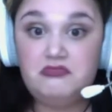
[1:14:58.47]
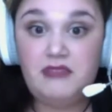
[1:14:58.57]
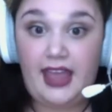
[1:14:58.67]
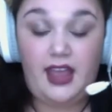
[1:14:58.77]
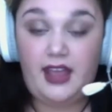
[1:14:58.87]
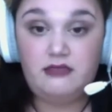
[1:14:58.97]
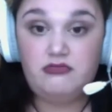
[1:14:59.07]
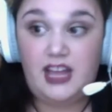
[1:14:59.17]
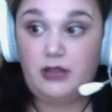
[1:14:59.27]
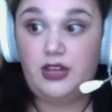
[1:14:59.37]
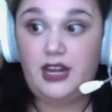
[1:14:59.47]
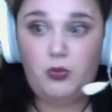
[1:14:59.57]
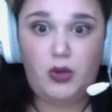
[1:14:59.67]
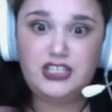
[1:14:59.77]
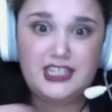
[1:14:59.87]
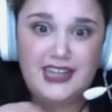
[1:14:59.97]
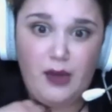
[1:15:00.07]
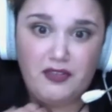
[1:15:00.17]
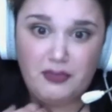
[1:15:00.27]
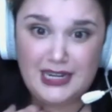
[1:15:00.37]
and download it and watch it
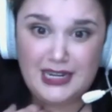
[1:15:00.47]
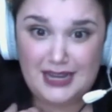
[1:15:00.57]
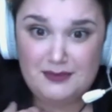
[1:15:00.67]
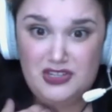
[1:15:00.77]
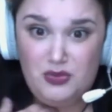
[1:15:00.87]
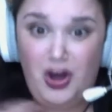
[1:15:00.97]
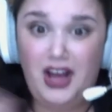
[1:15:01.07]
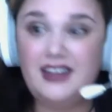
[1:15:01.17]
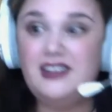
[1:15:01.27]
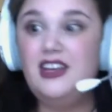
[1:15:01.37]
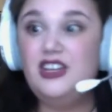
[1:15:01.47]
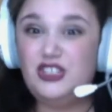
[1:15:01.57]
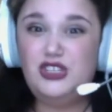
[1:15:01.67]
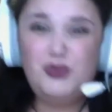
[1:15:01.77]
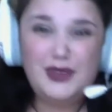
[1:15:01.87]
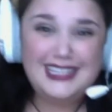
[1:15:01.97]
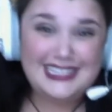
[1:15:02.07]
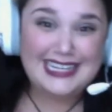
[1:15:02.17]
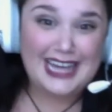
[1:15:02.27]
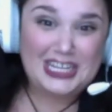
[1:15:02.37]
however many times you want. So you really
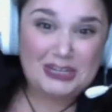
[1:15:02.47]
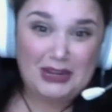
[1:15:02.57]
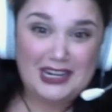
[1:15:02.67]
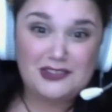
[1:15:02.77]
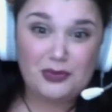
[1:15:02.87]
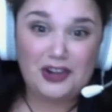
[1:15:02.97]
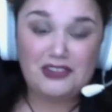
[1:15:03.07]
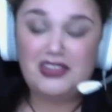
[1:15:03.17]
did get your money's worth.